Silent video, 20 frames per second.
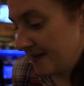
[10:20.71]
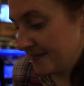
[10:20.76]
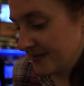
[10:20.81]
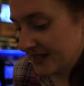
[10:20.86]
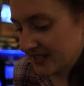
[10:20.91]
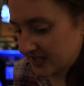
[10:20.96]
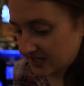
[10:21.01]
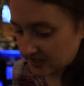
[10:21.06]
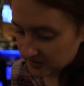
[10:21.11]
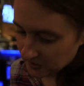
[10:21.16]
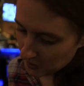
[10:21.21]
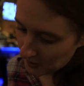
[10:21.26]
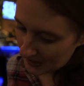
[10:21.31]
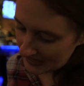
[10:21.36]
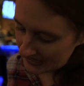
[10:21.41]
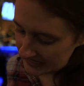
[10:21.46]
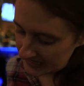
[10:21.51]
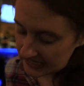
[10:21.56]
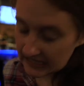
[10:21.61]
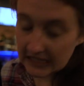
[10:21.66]
this is
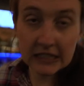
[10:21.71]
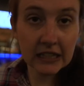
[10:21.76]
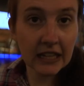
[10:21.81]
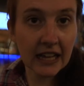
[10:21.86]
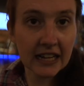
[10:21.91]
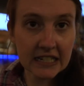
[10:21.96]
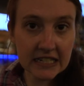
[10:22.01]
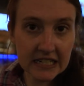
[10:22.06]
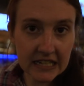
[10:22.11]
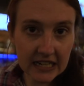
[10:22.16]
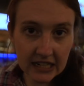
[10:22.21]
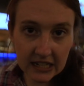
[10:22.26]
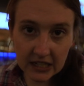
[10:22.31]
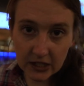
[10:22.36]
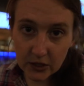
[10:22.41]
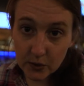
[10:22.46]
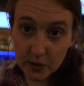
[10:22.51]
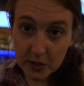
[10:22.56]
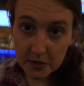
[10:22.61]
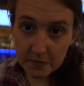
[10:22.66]
quite the eclectic
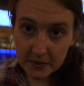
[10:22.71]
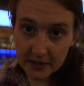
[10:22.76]
group